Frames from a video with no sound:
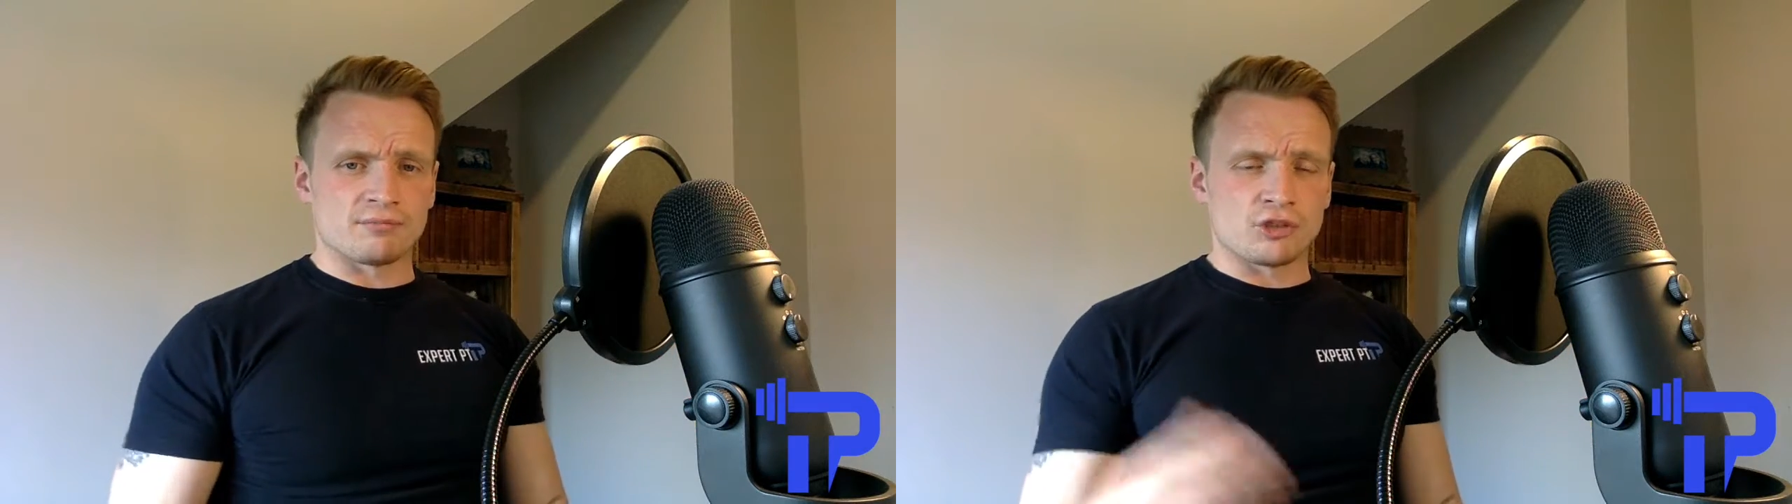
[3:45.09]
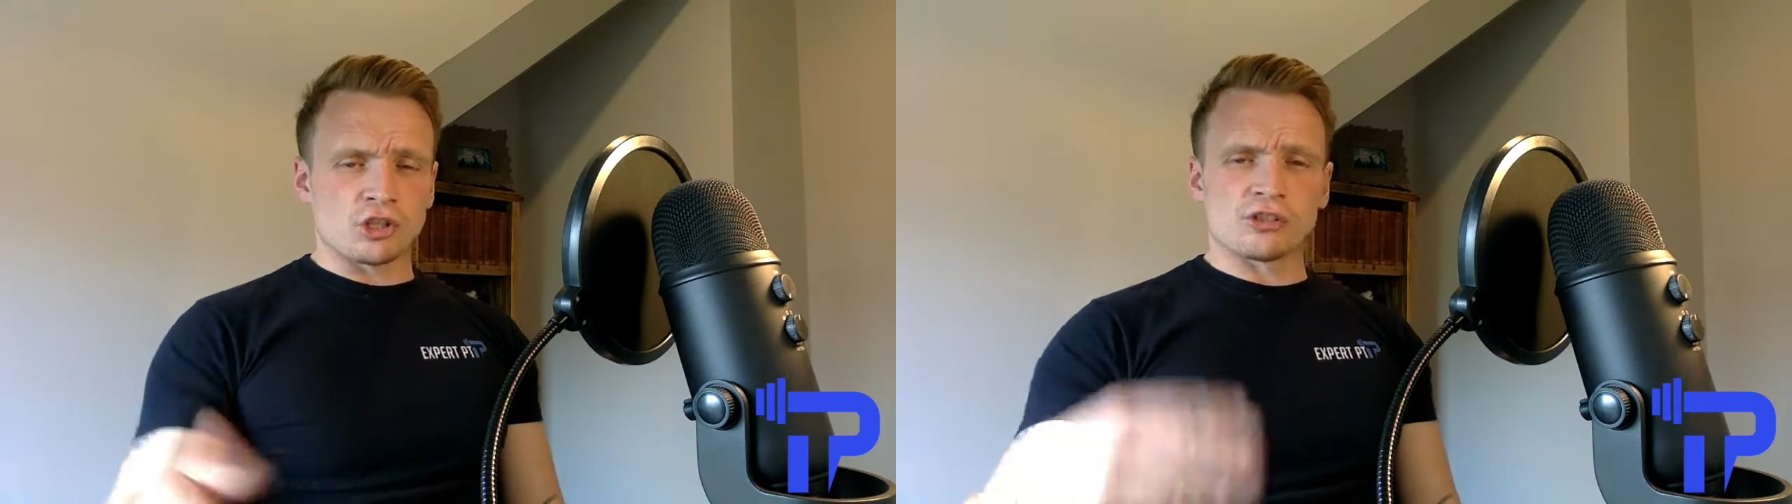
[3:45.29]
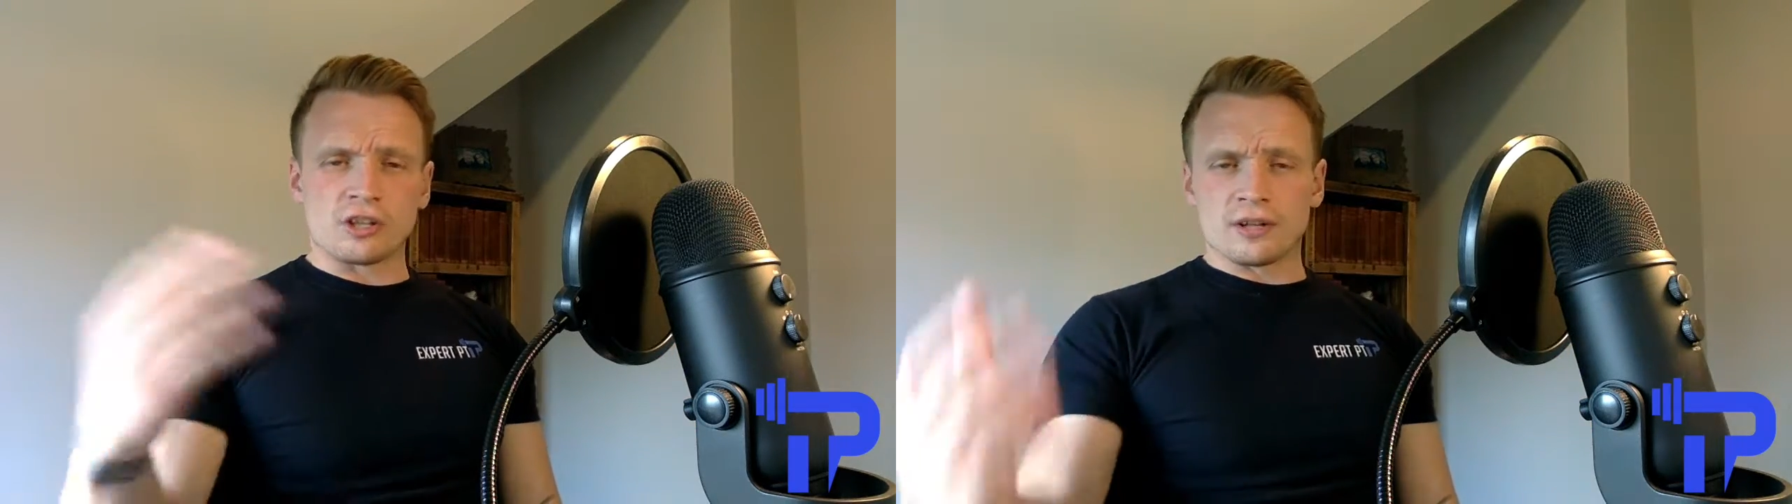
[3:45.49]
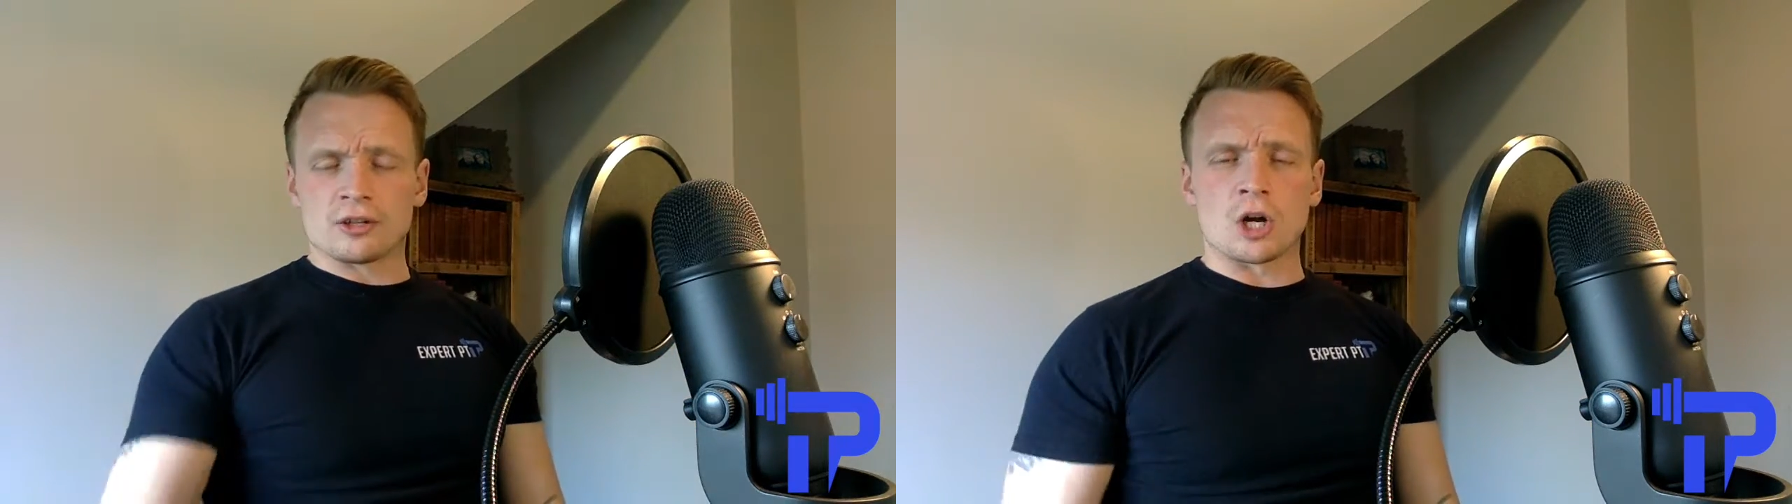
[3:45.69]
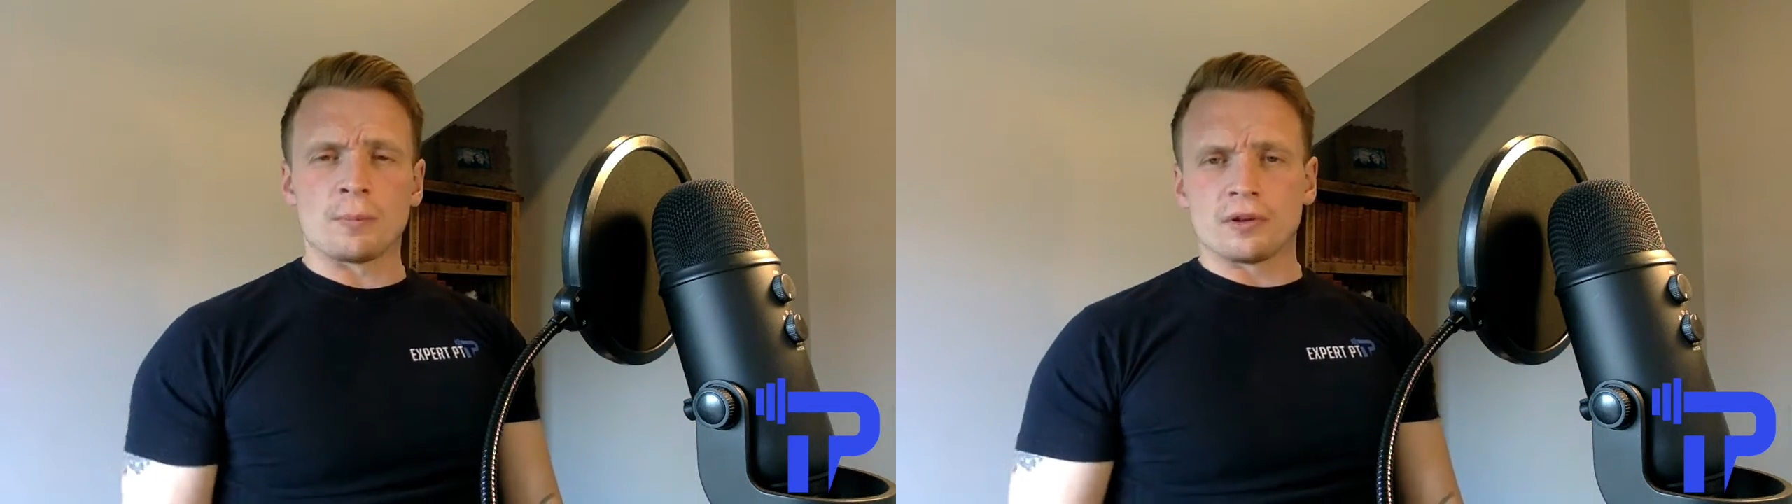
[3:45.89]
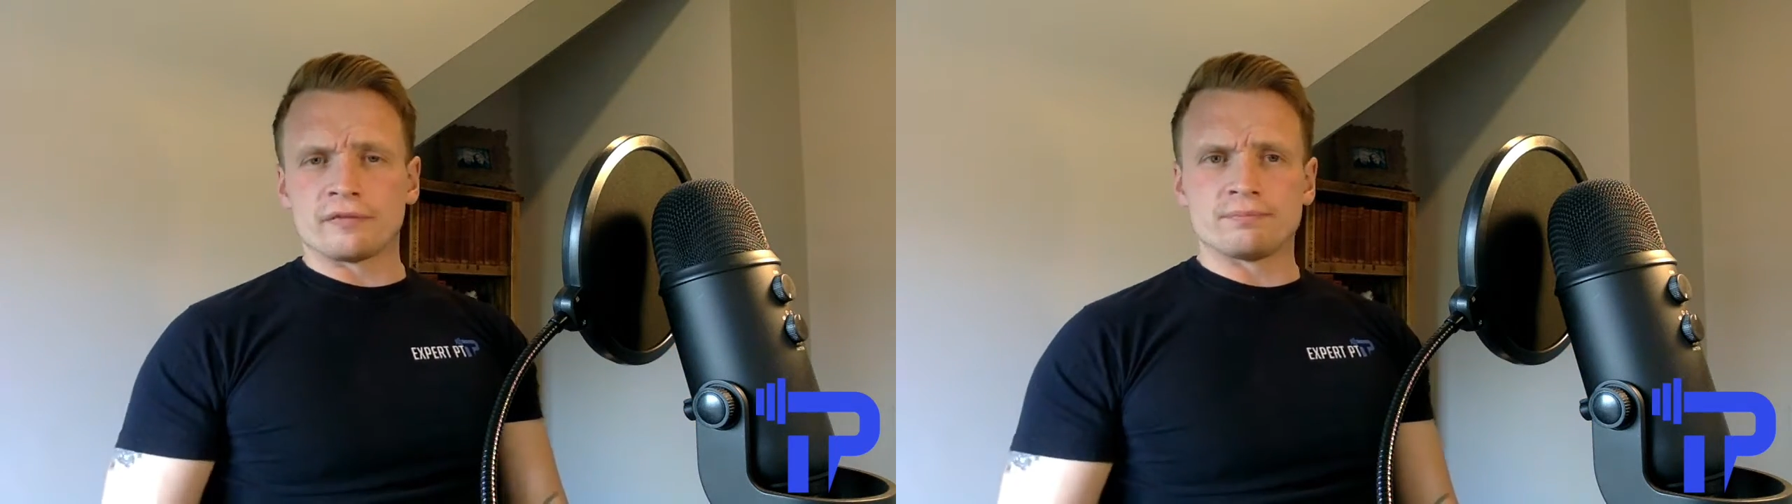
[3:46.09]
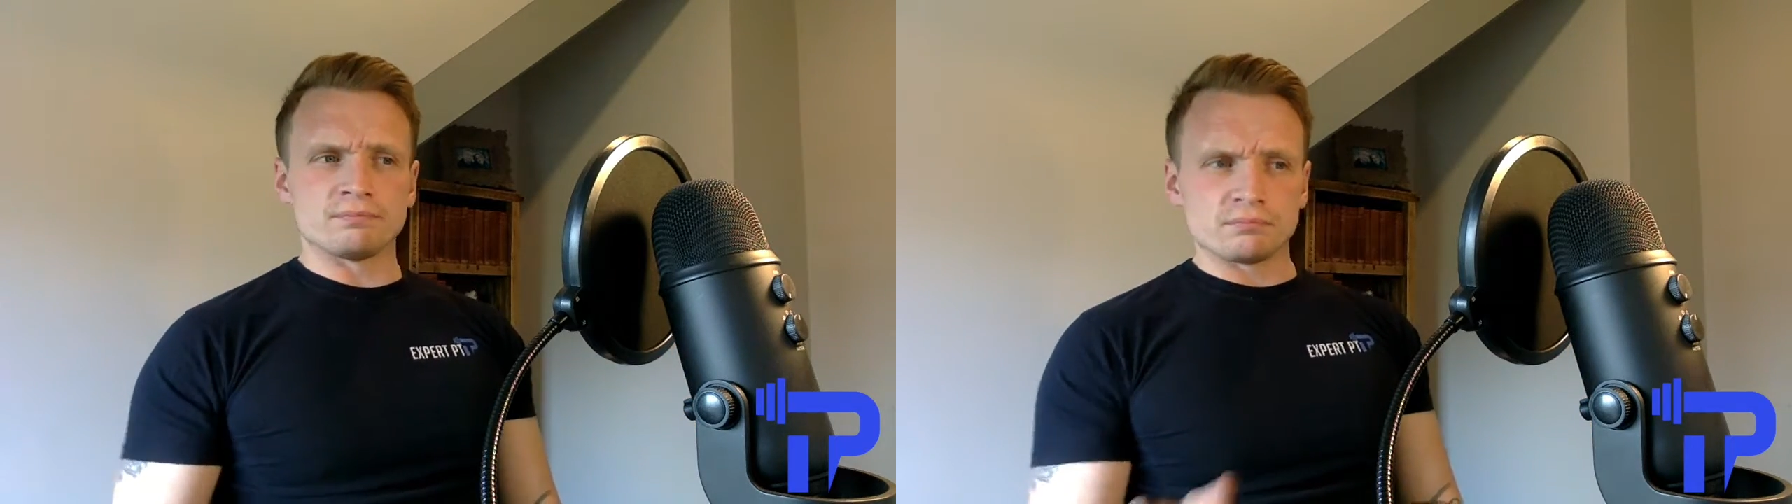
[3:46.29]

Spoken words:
Just a couple of